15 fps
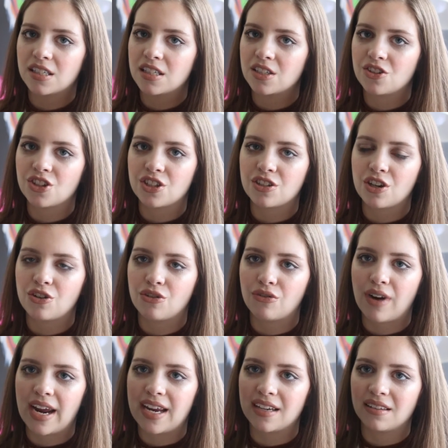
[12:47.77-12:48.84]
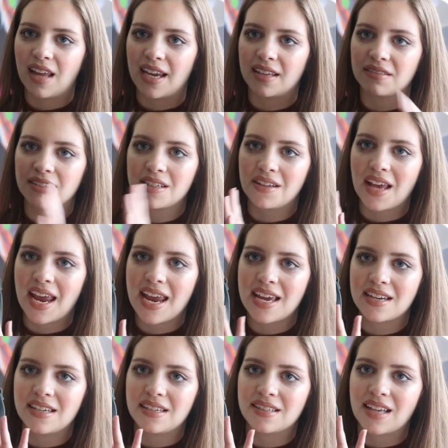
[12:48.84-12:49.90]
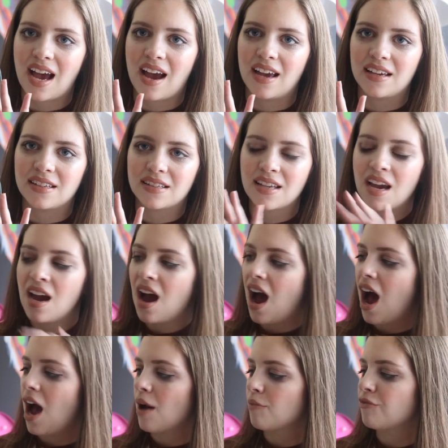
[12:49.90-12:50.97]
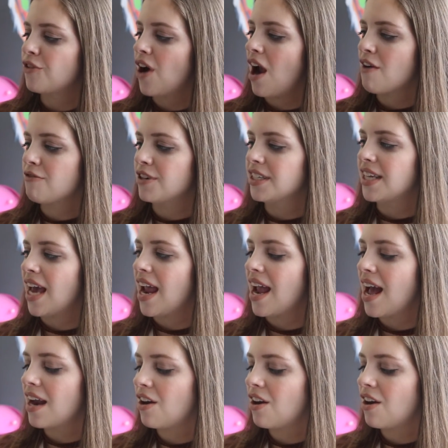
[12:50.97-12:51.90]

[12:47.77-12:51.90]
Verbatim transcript: It's just a great like little handy size um, for every day.